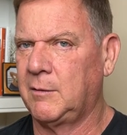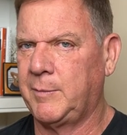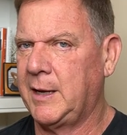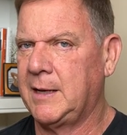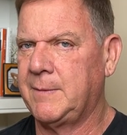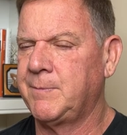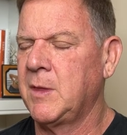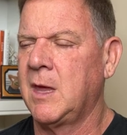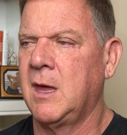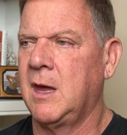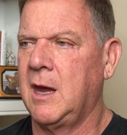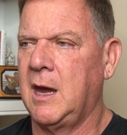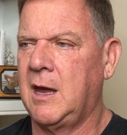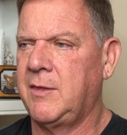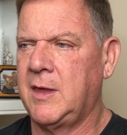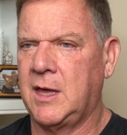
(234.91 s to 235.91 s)
bit,
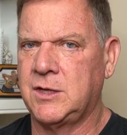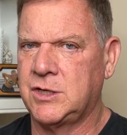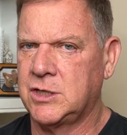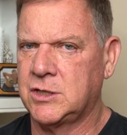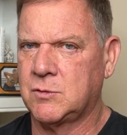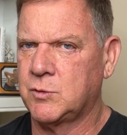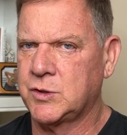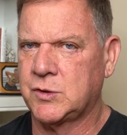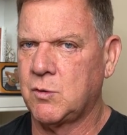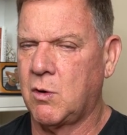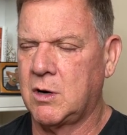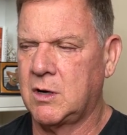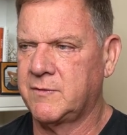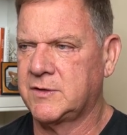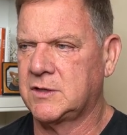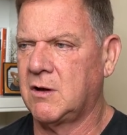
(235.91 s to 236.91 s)
and then just
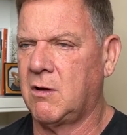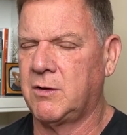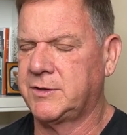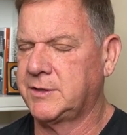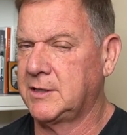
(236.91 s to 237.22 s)
restorative salts.